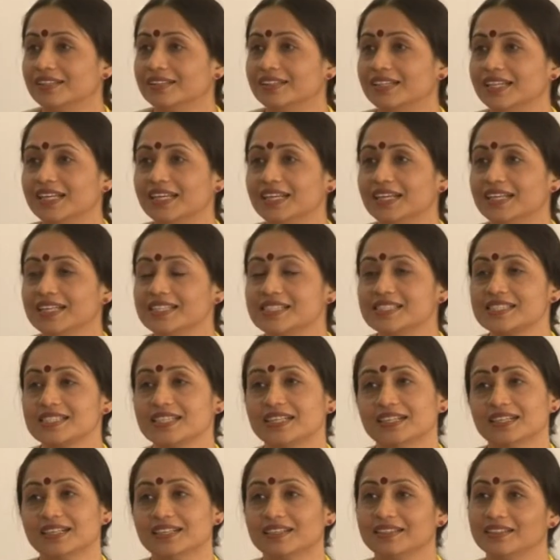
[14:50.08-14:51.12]
there is
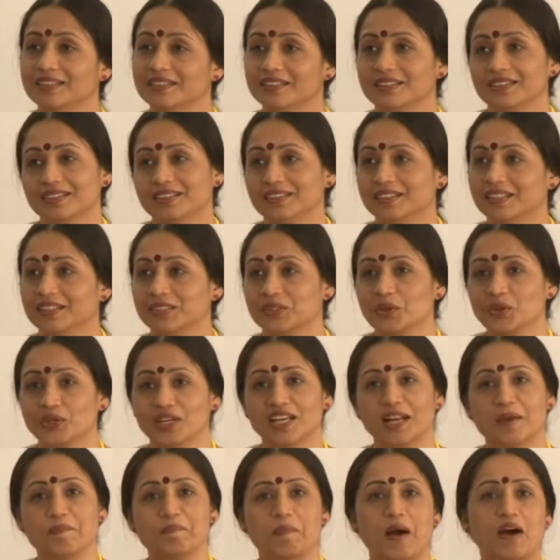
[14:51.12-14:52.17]
a
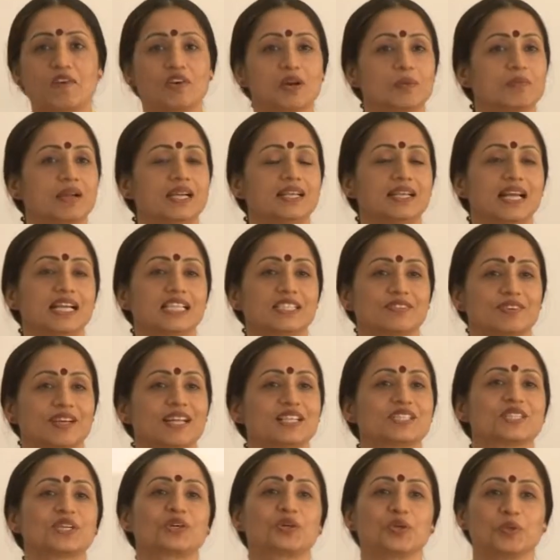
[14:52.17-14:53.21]
total empowerment as far
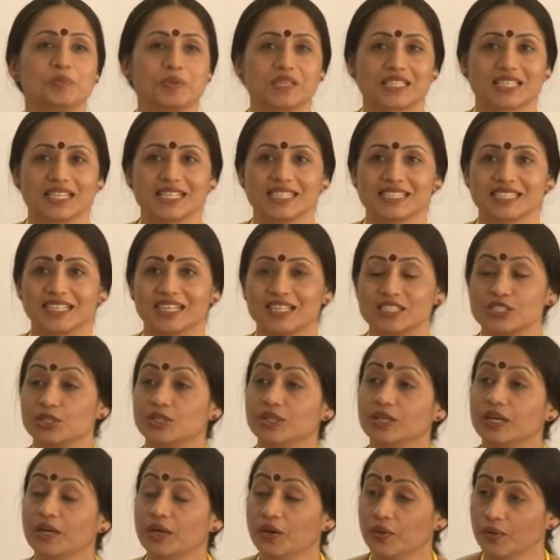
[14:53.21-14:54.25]
as the group is concerned. So
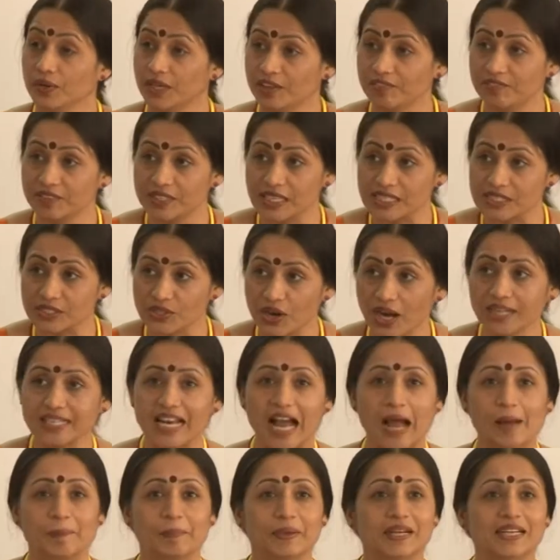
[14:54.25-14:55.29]
if it has not
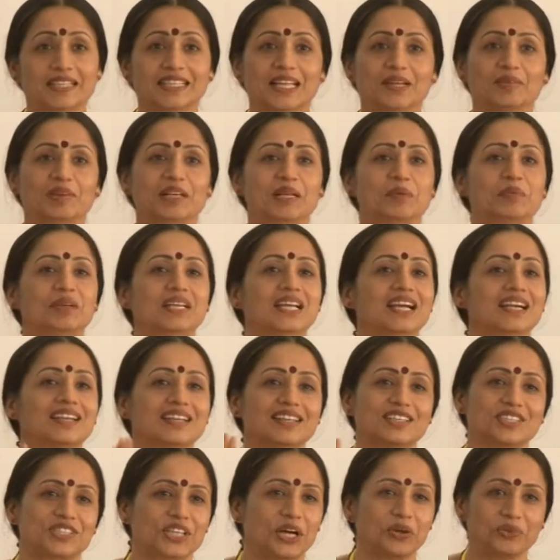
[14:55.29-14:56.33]
happened, they will
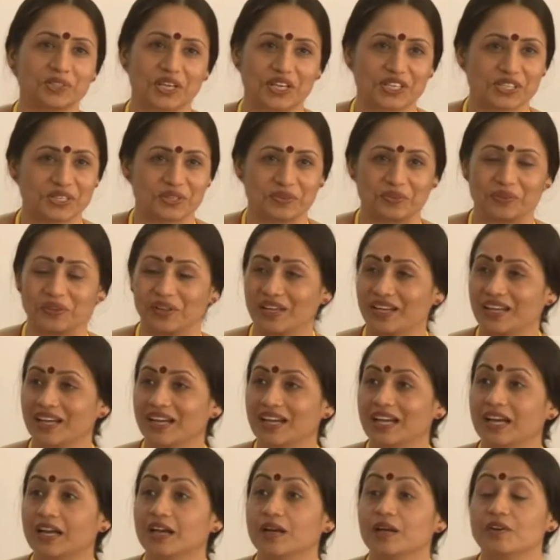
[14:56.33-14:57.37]
immediately shout at you.
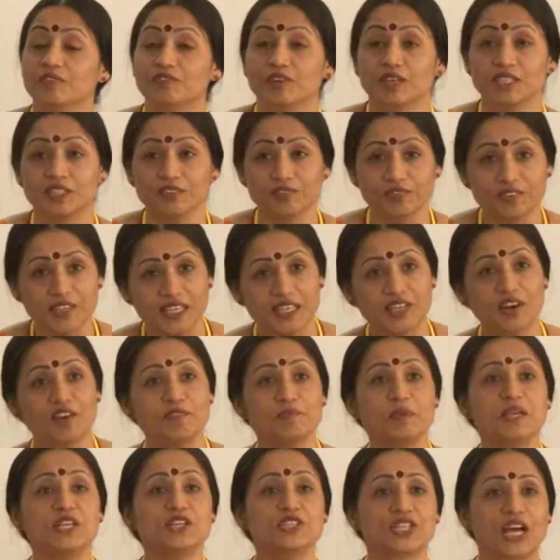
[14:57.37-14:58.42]
For the fear
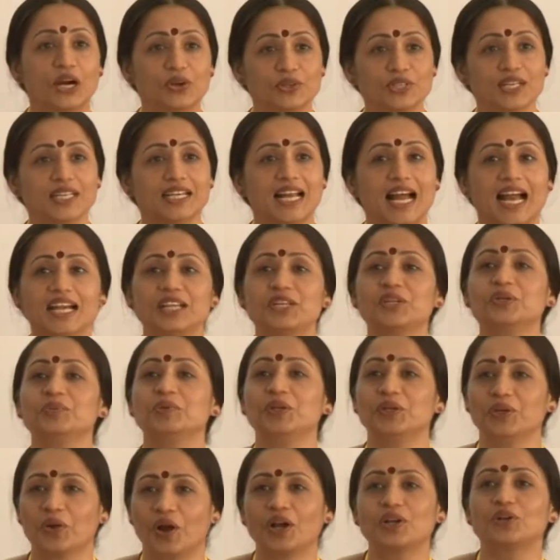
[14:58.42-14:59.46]
of being shouted at, you
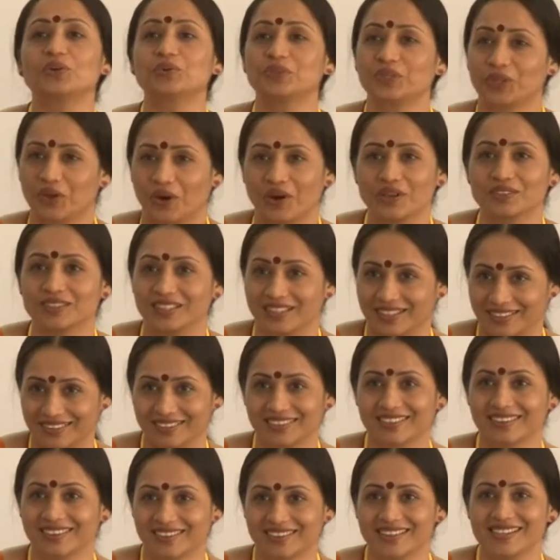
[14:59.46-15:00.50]
will not do the wrong thing,
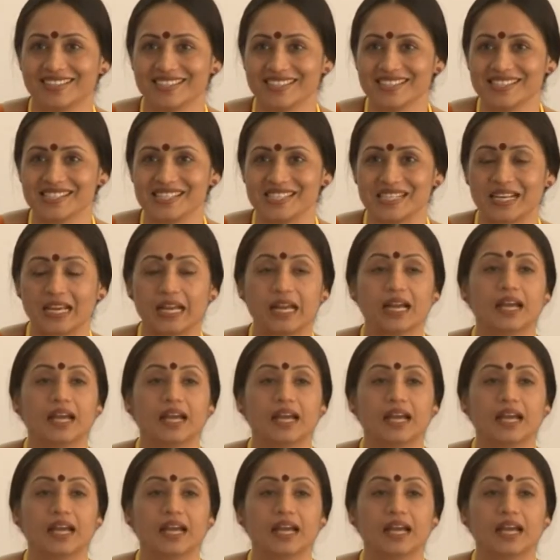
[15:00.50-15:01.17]
isn't it?